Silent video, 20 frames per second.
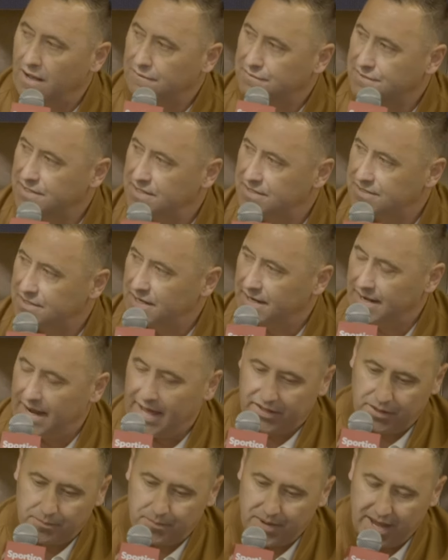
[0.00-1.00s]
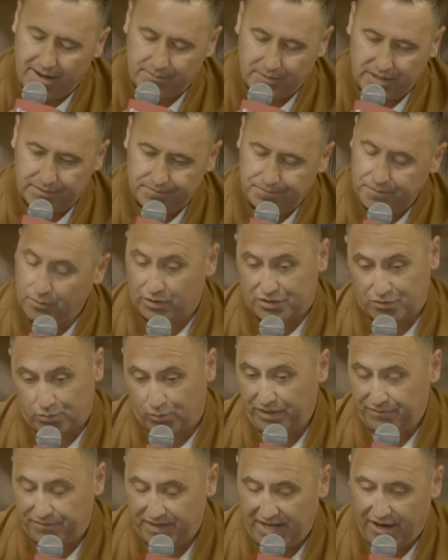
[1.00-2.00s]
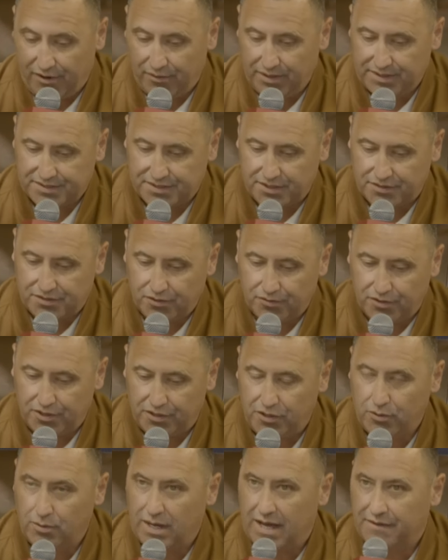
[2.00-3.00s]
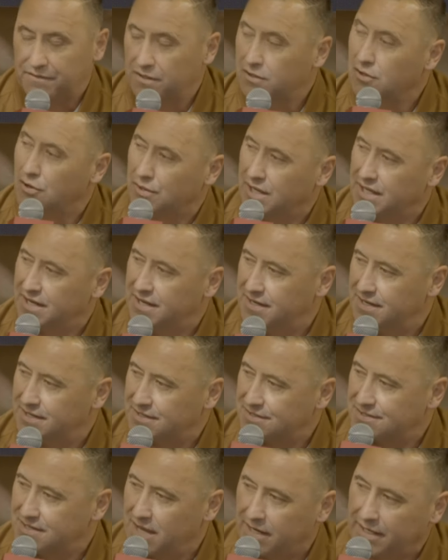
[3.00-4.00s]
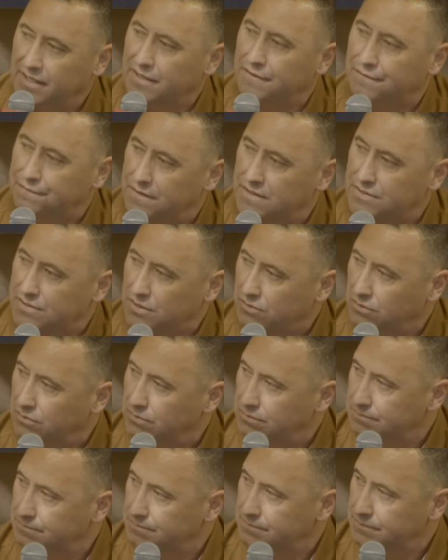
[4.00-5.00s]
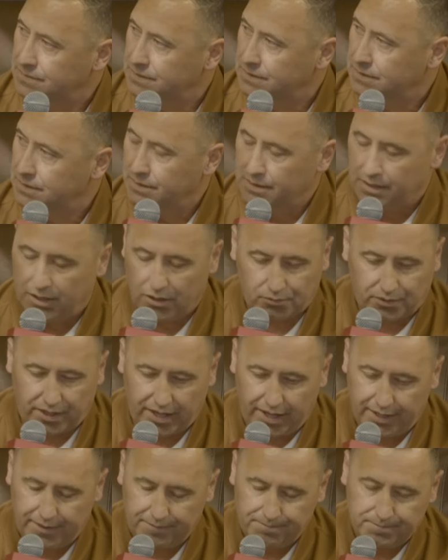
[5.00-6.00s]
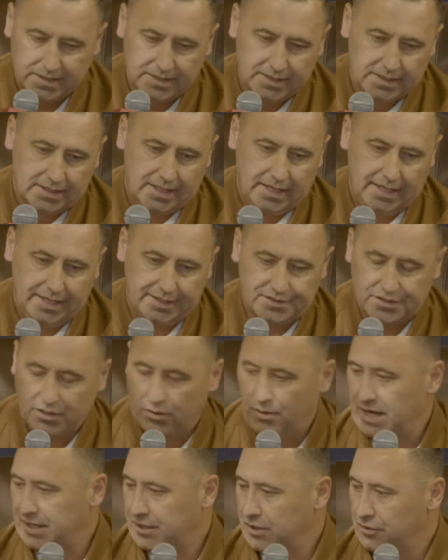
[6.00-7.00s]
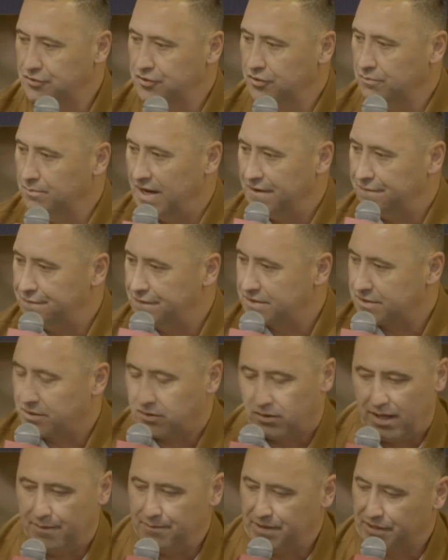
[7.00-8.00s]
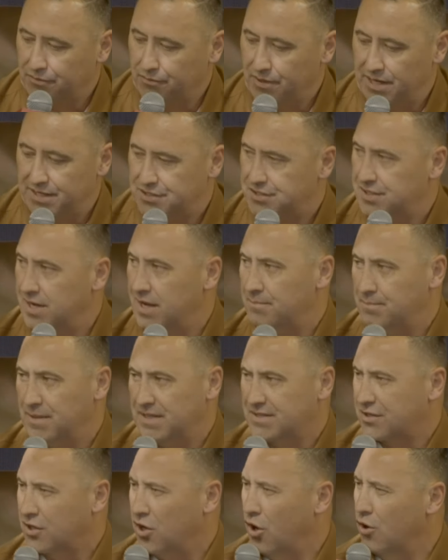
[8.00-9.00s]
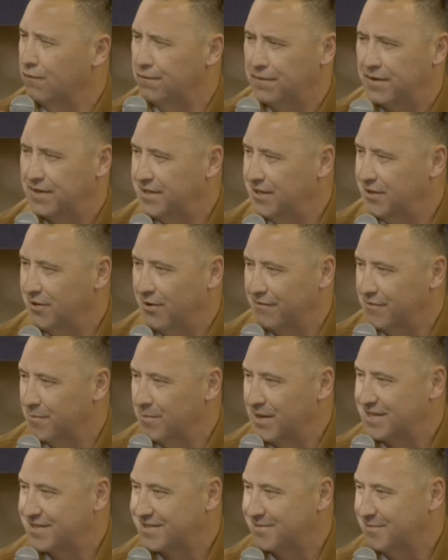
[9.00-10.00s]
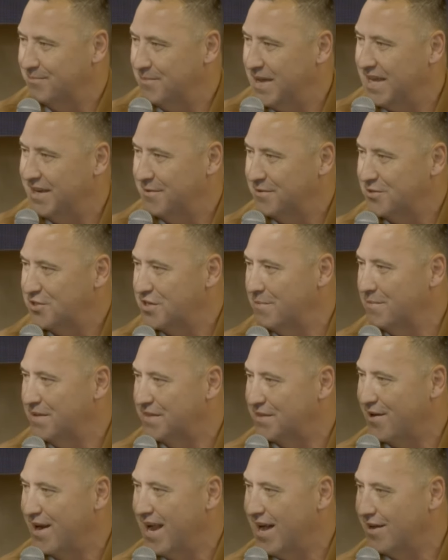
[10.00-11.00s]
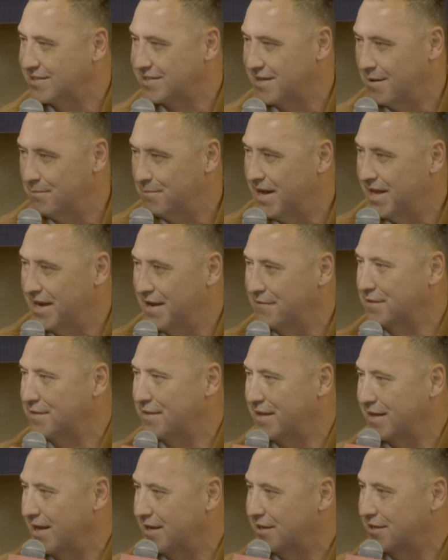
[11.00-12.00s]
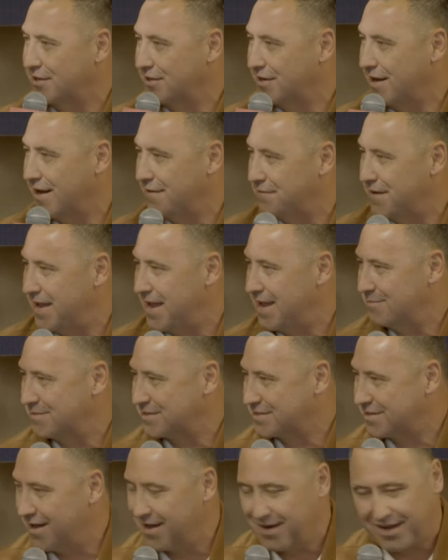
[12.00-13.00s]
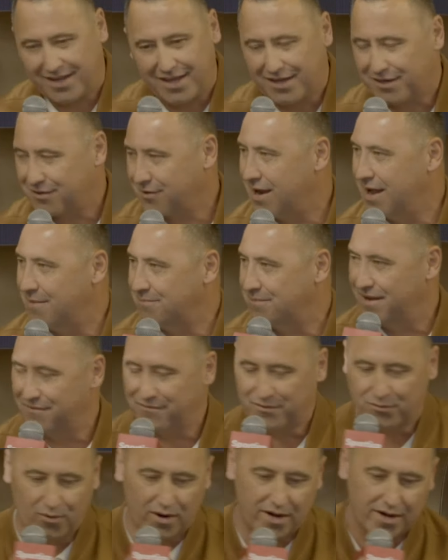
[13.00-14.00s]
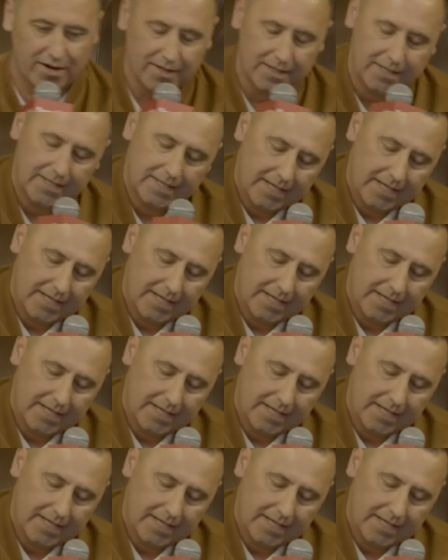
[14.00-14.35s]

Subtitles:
offseason at Alabama, which we've now instituted, you have to go get an executive physical, okay? And so I go do my physical. I'm in great shape. It's COVID. You know, everybody's made a gym at their house. I bought everything I could off of Amazon. I got crap everywhere.